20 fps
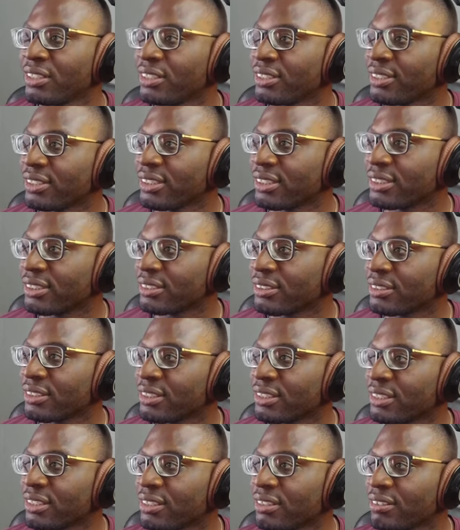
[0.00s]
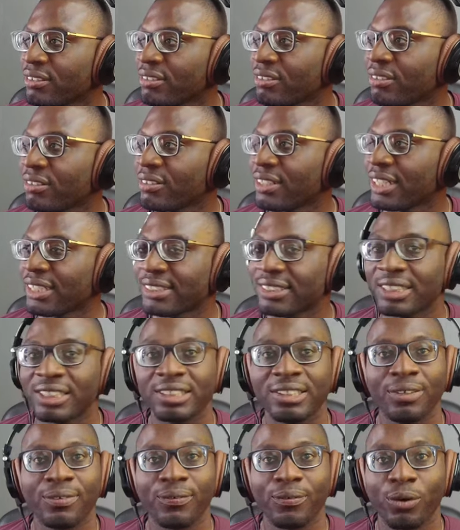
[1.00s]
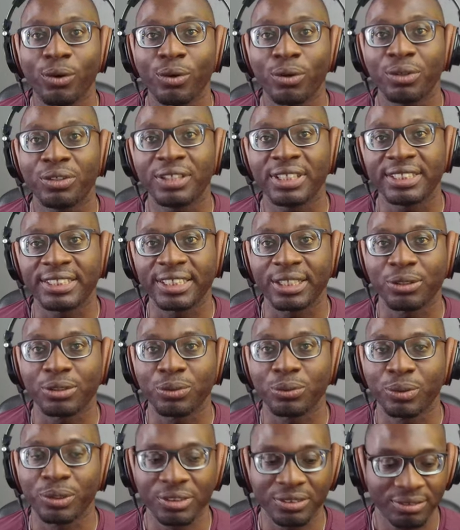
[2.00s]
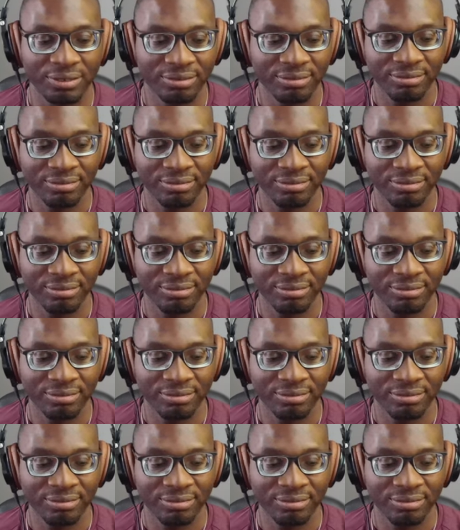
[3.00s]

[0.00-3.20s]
So that's it for the second one.